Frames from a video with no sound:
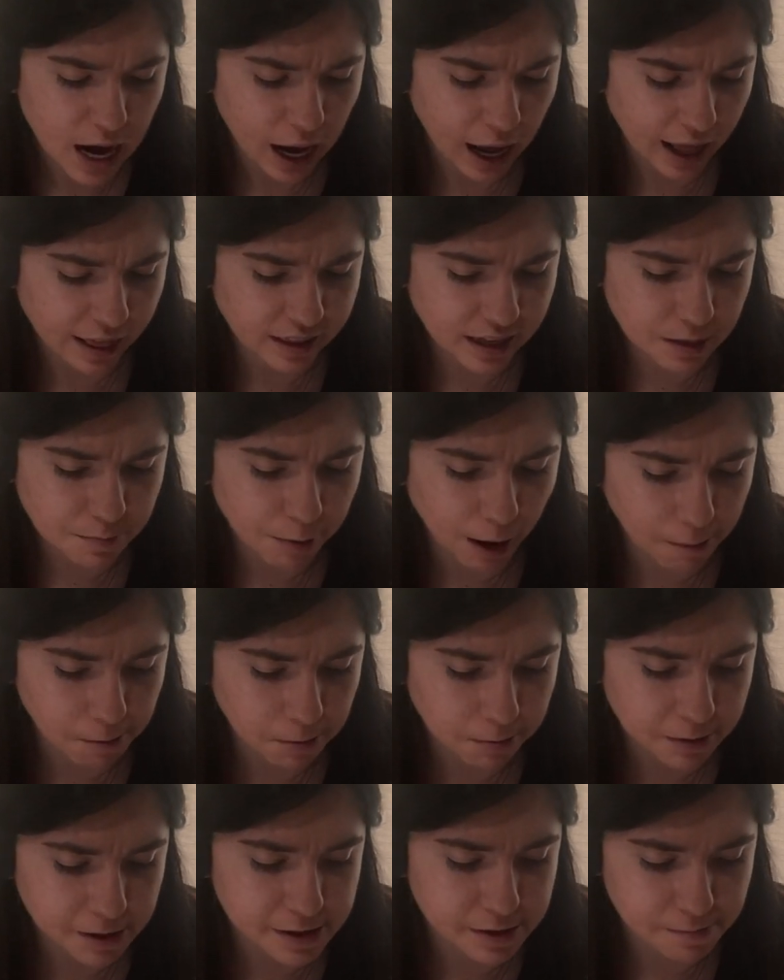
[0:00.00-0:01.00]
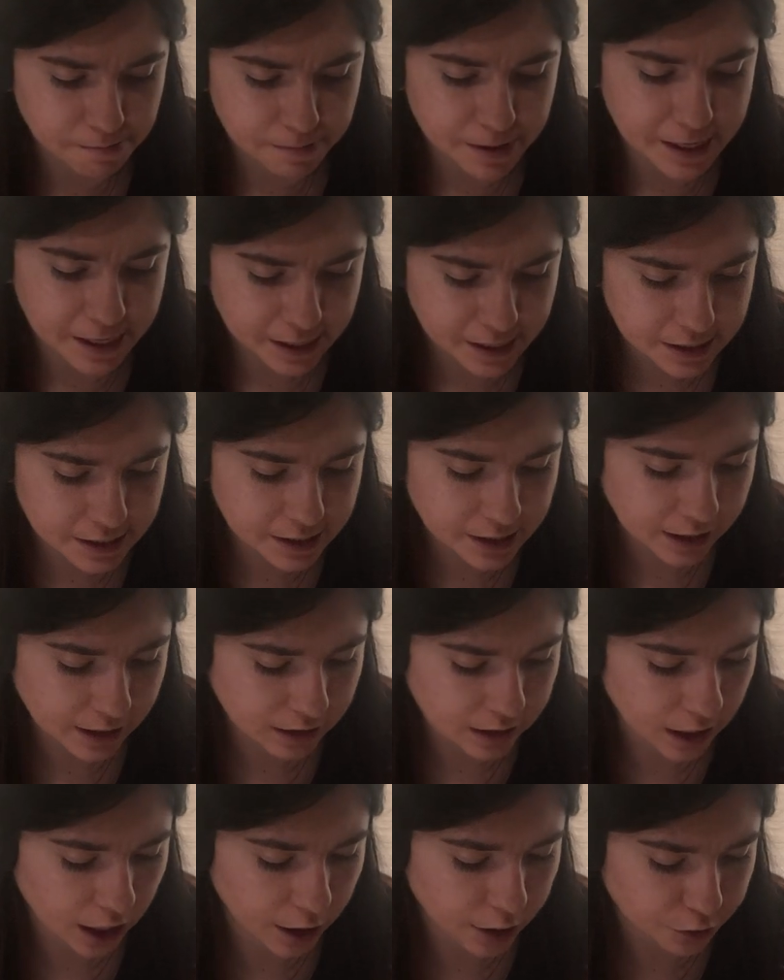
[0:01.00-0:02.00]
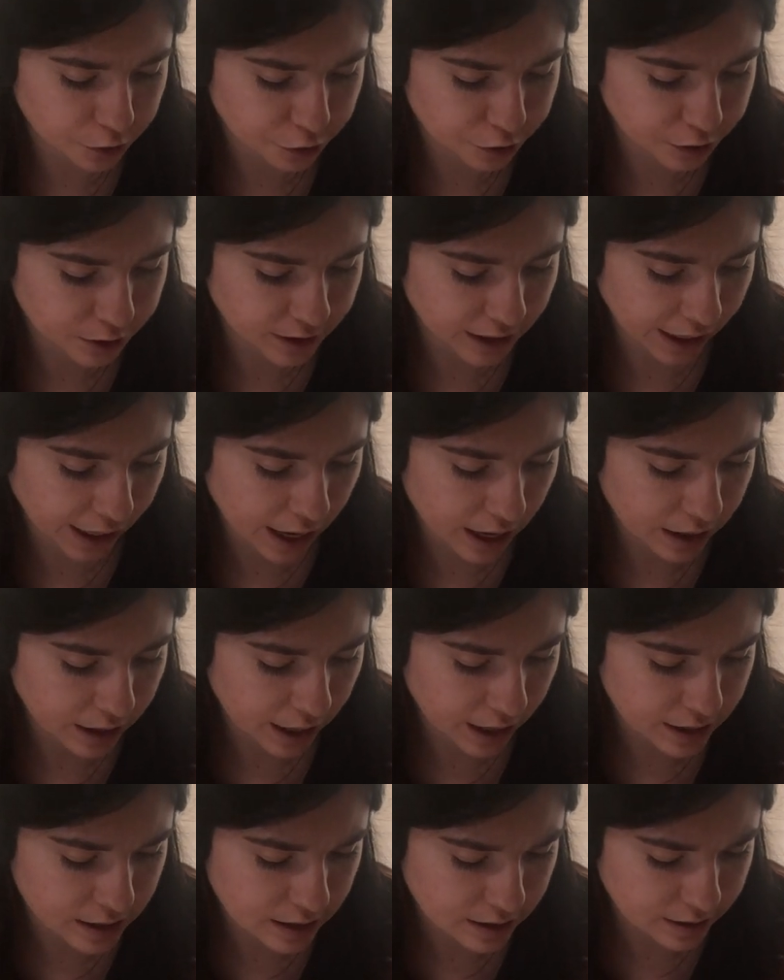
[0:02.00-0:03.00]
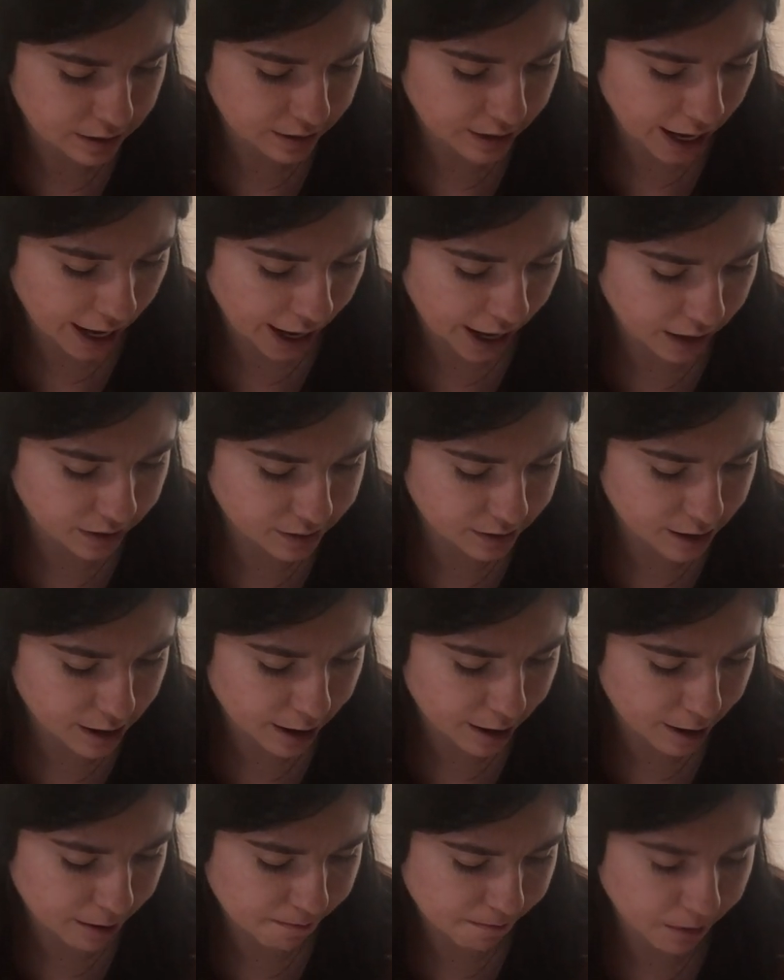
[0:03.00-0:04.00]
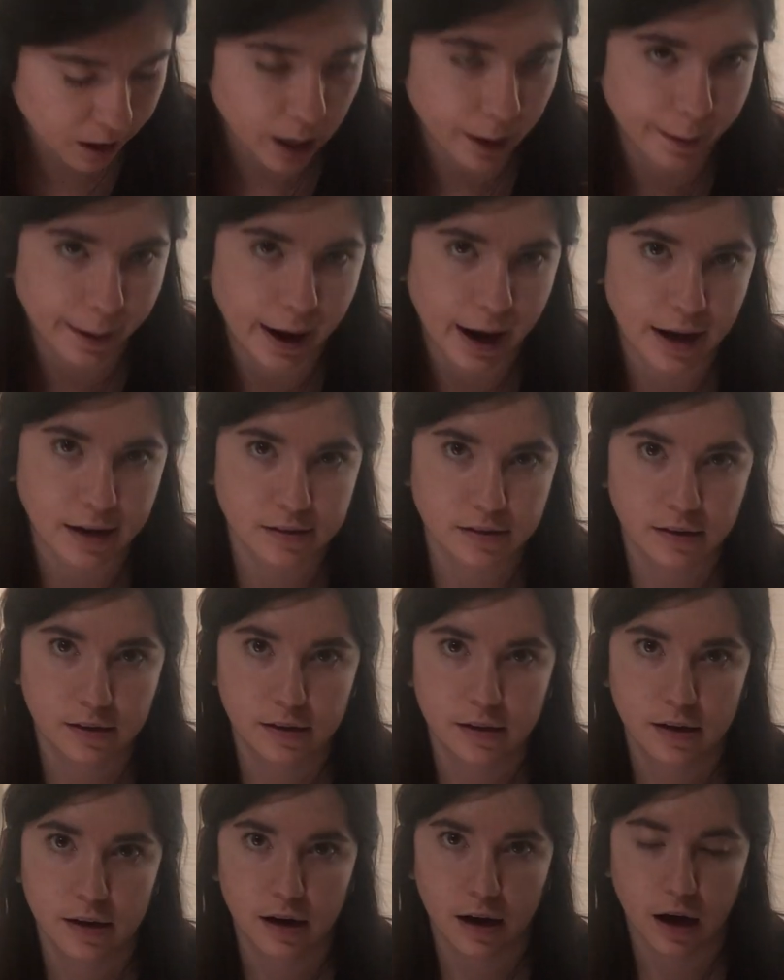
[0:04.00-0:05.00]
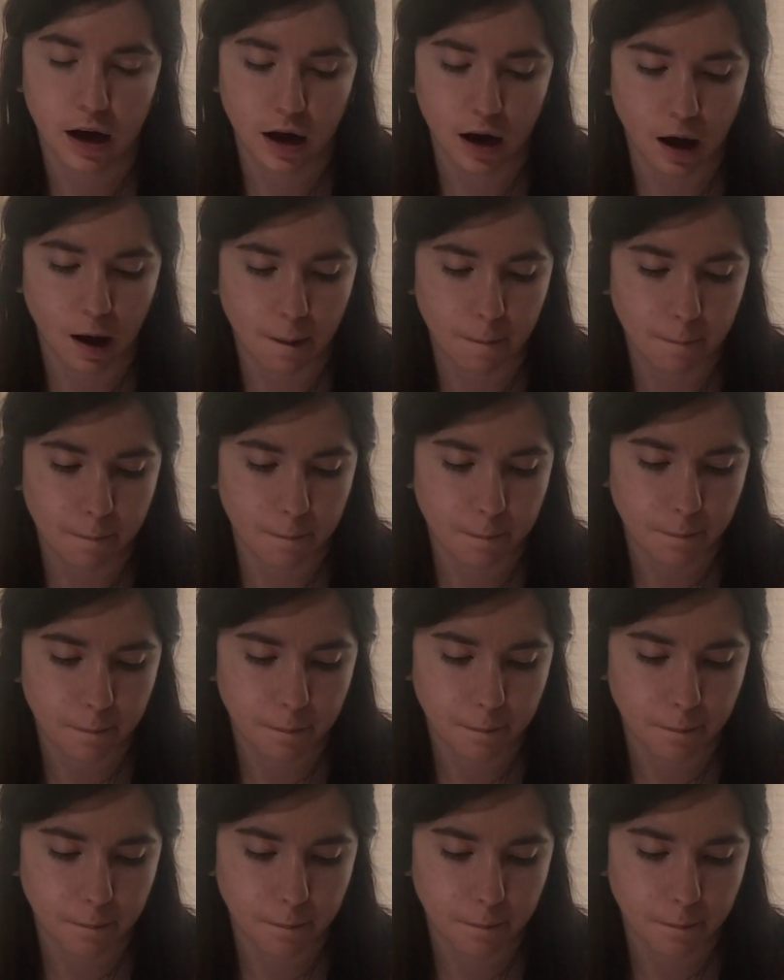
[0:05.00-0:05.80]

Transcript: I think probably the biggest thing to understand is that um, God has um,